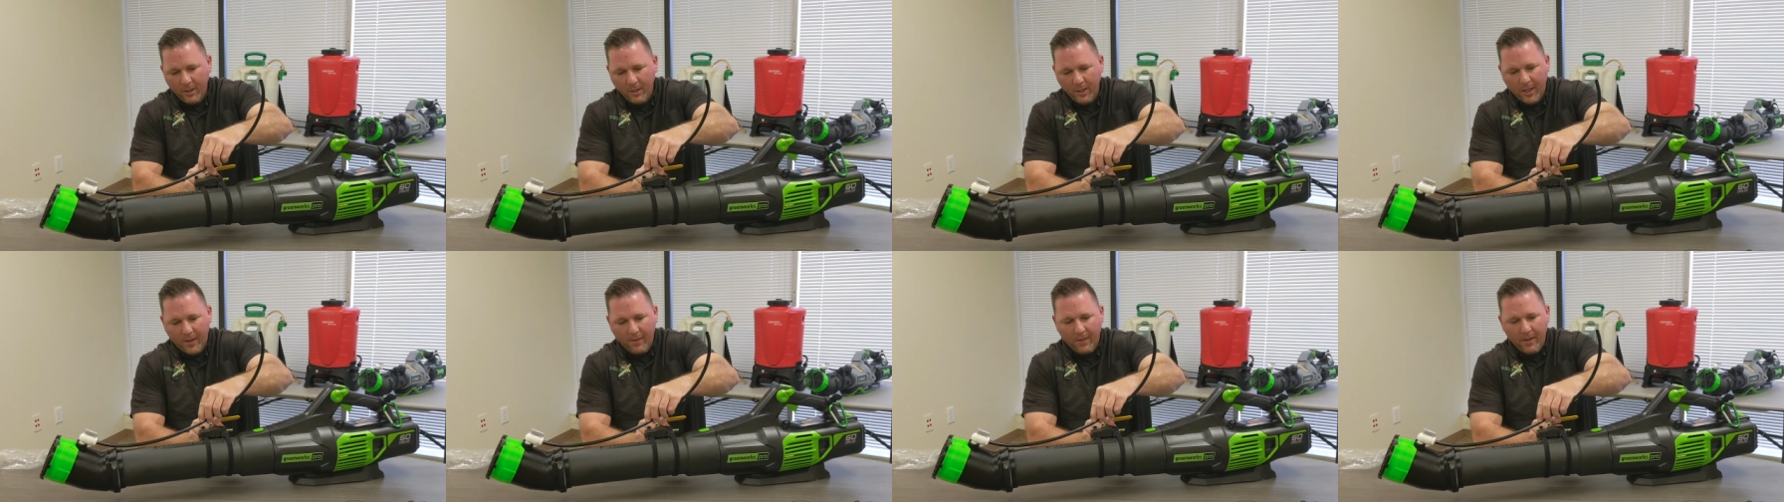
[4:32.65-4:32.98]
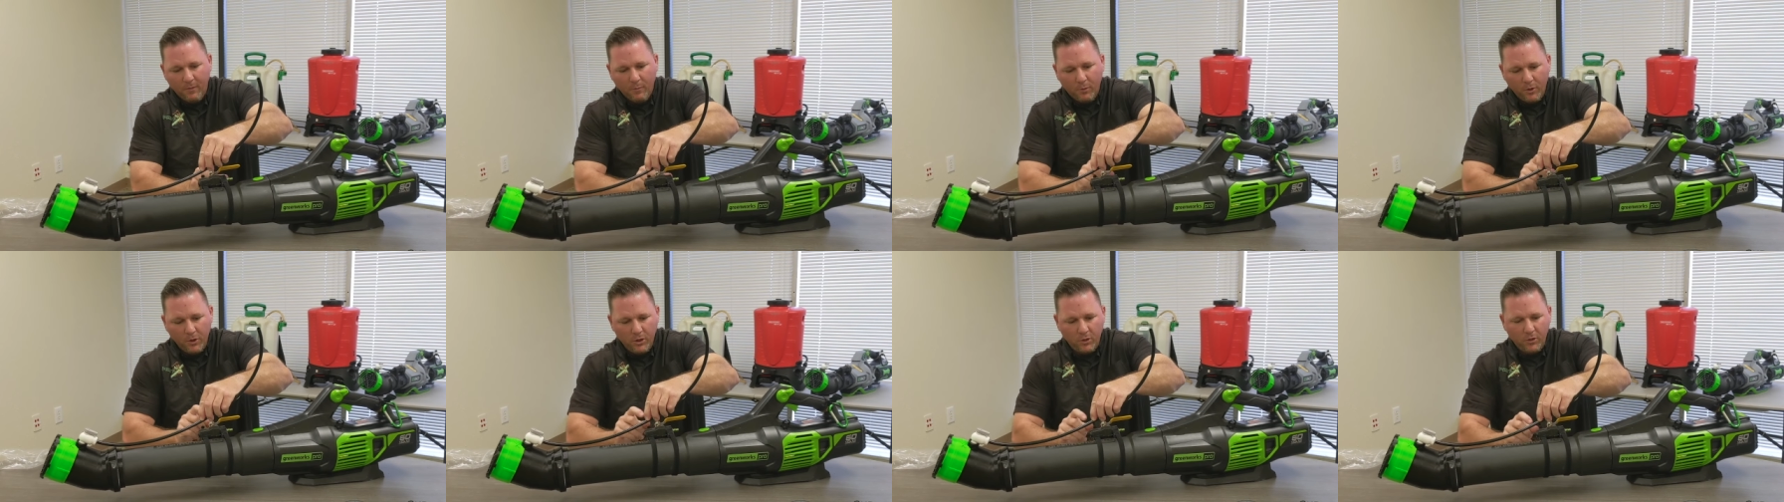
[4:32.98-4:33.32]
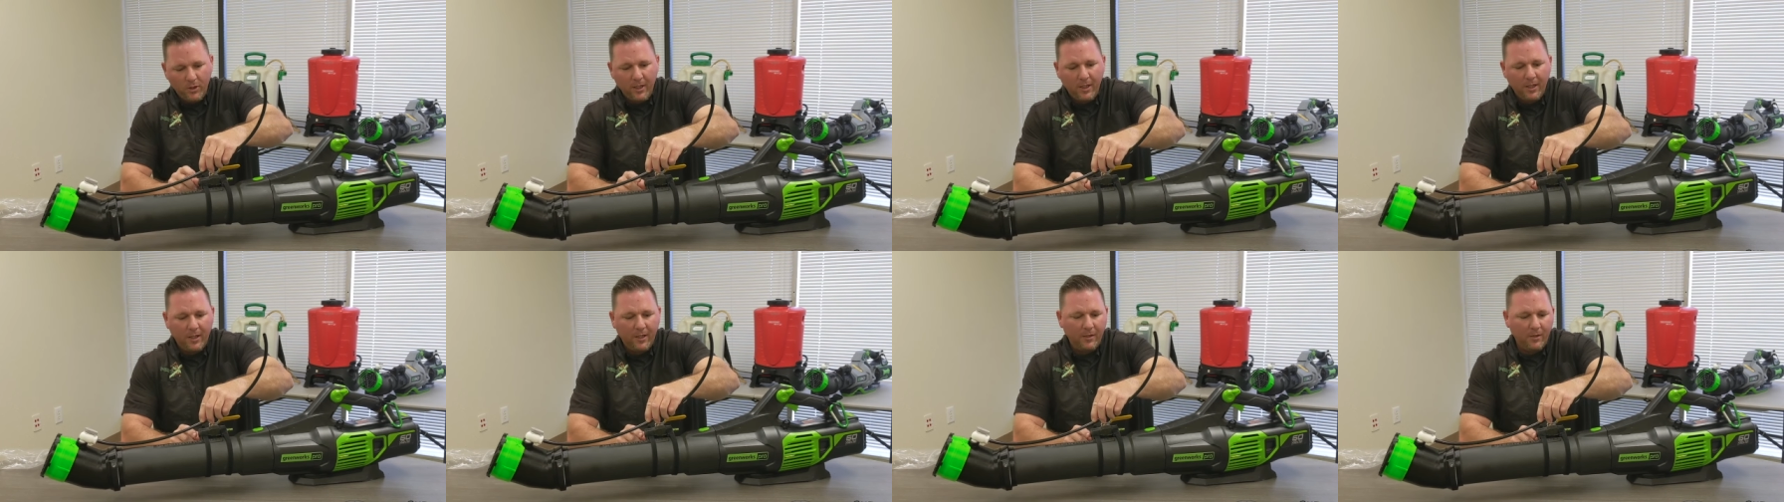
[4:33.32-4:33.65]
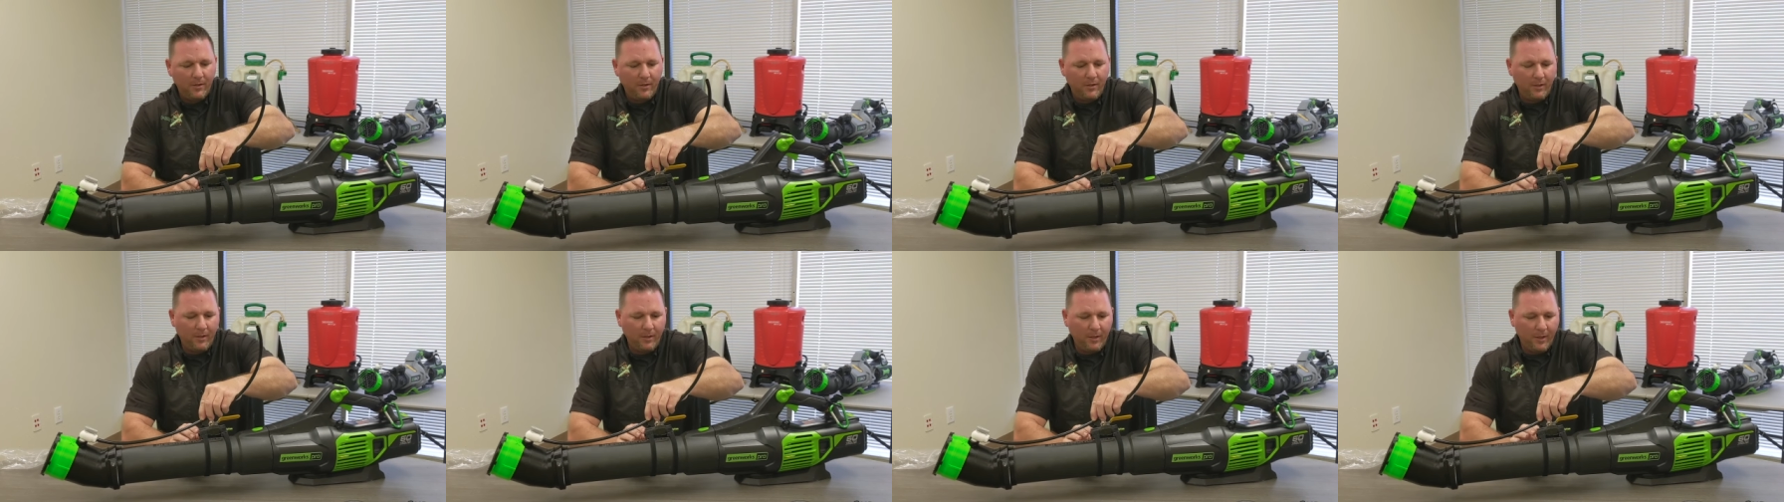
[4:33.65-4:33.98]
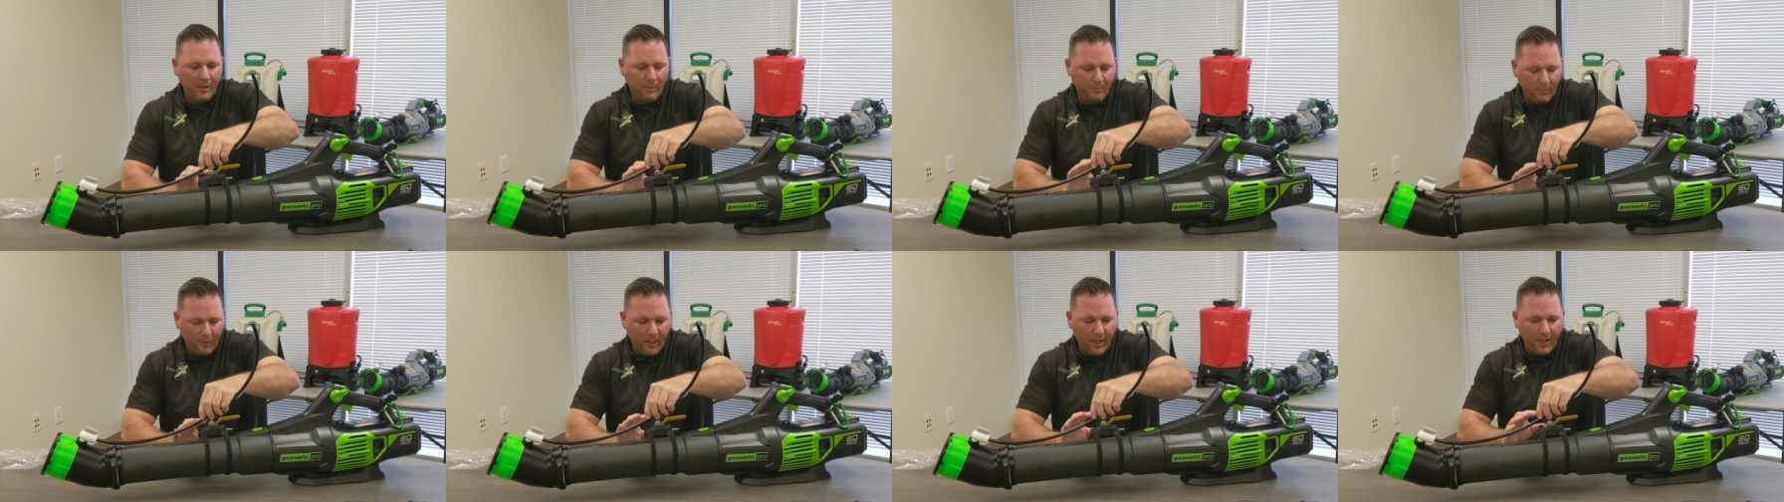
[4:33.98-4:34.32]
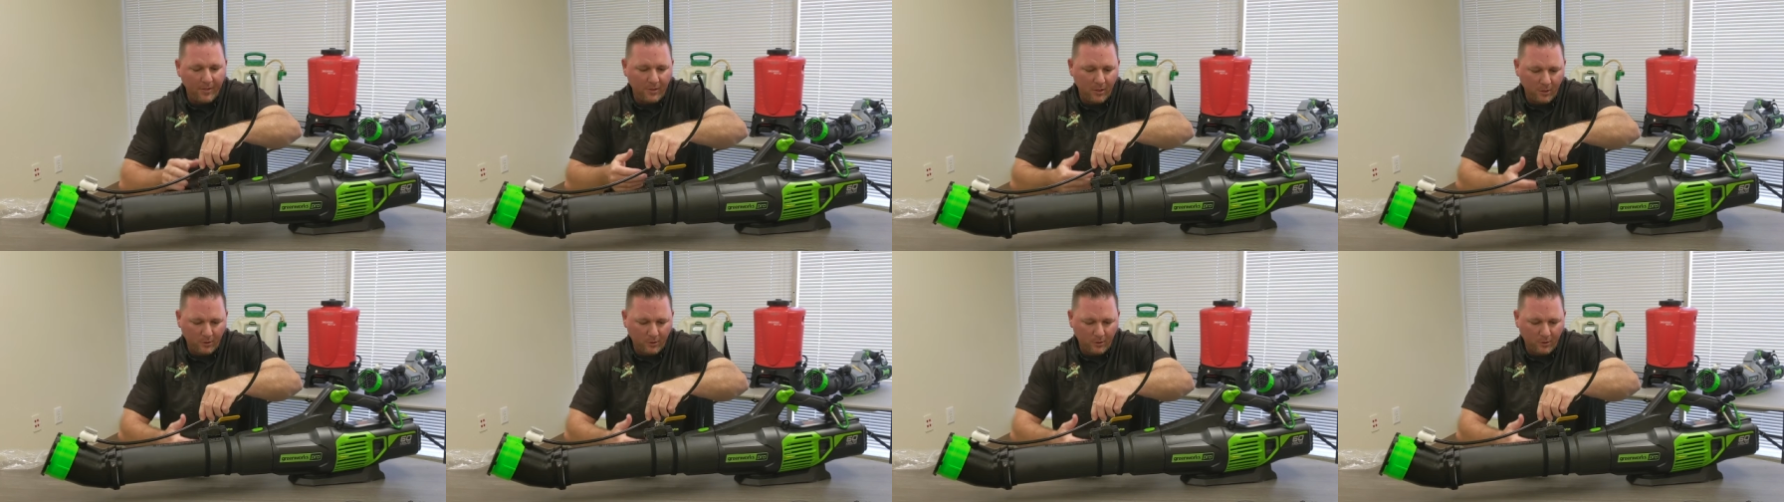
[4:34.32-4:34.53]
and then once you get it in place,